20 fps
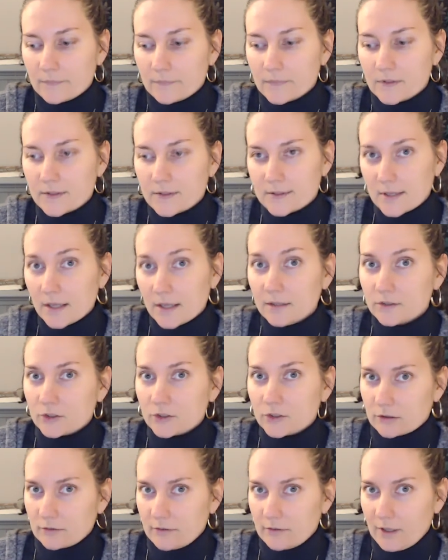site
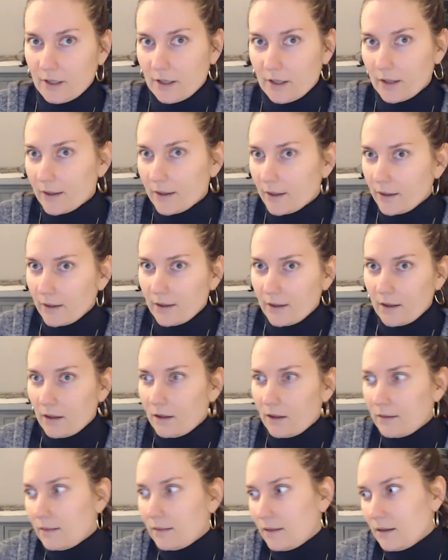survey,
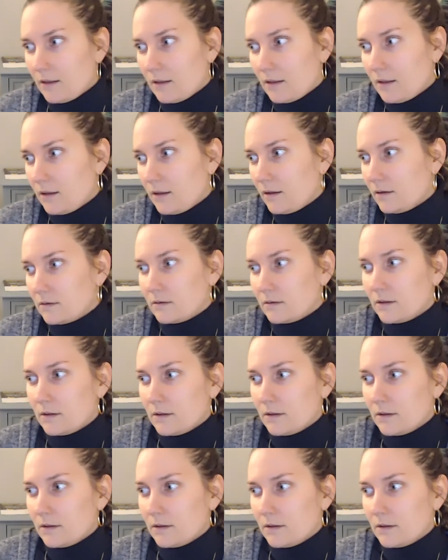and then